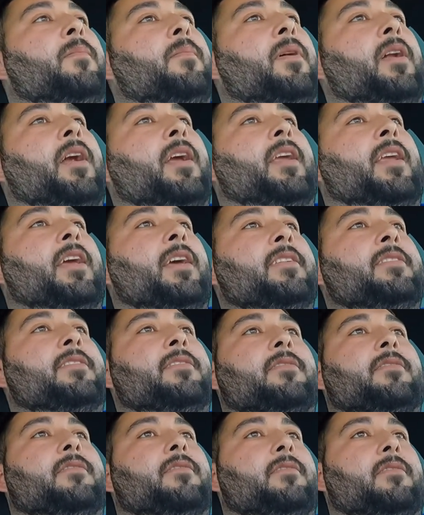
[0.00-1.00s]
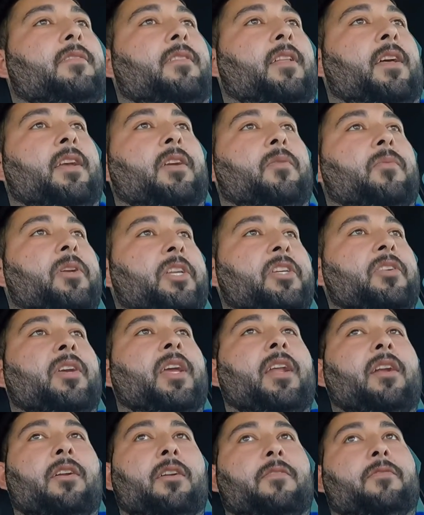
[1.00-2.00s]
but I guess, like, when you
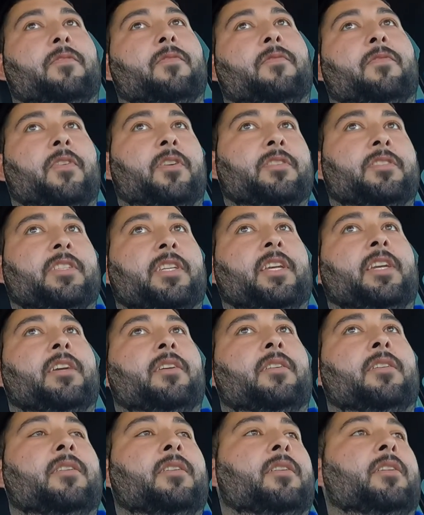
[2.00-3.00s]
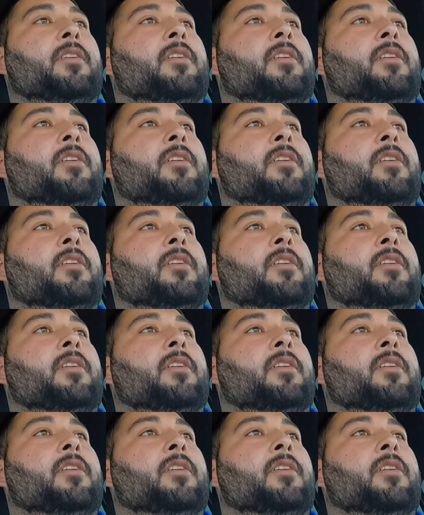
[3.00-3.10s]
get on it from first gear,